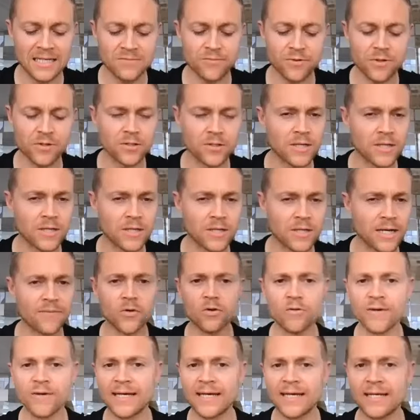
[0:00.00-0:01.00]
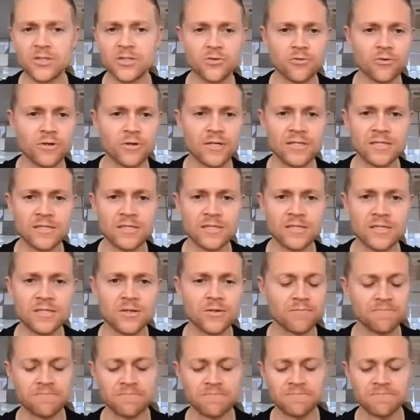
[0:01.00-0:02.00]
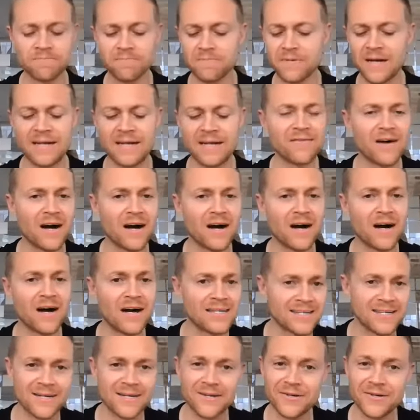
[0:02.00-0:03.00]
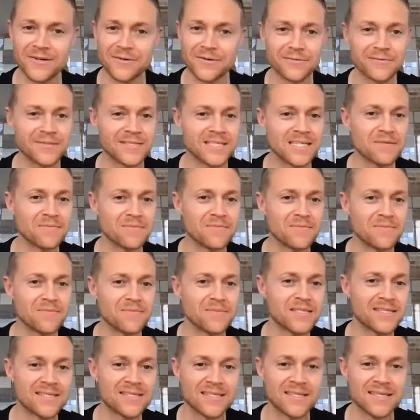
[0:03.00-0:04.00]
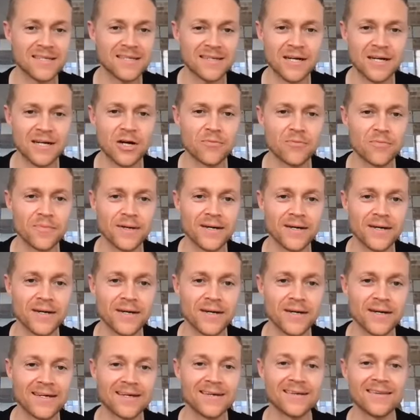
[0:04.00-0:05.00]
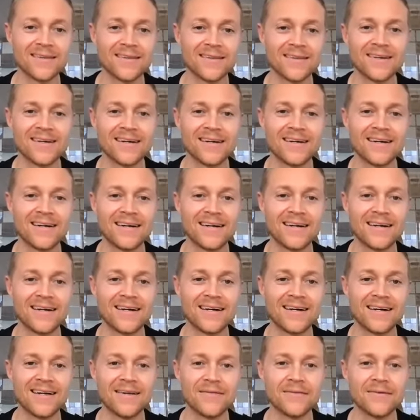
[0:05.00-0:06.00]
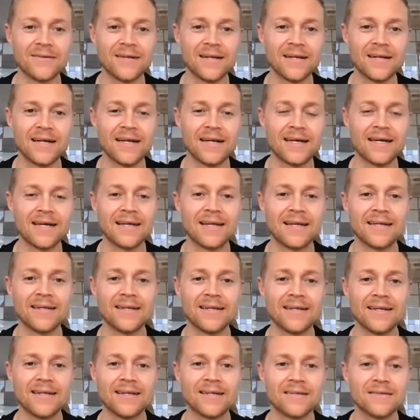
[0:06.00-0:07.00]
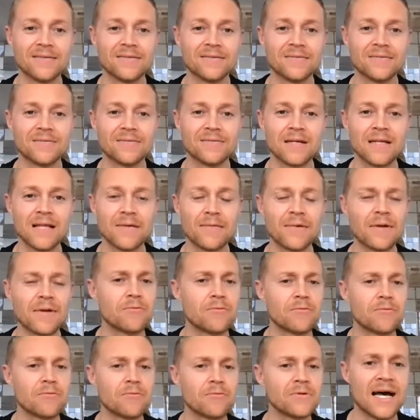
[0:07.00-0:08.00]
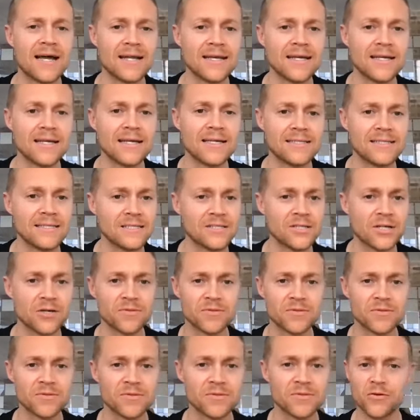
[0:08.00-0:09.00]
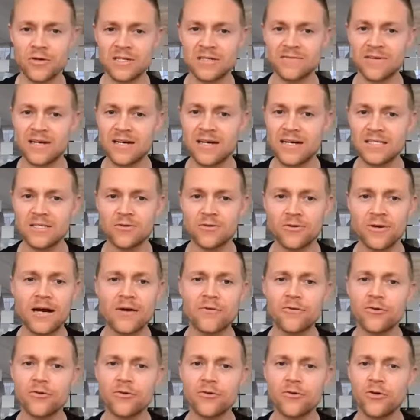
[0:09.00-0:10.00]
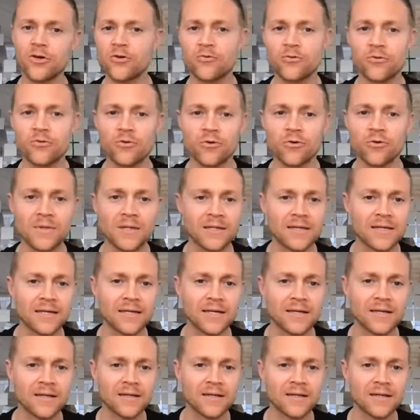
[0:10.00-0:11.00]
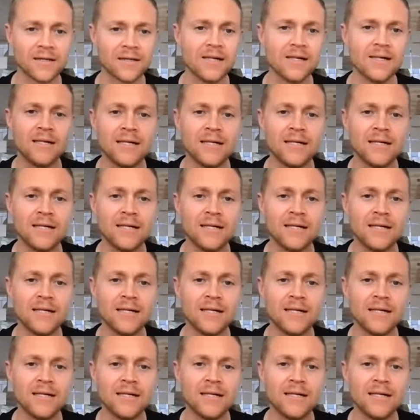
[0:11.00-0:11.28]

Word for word: guess we're kind of moving in towards sort of advice here, tips, coping, um, and uh, I mean, was that it in terms of your advice, or how do you normally?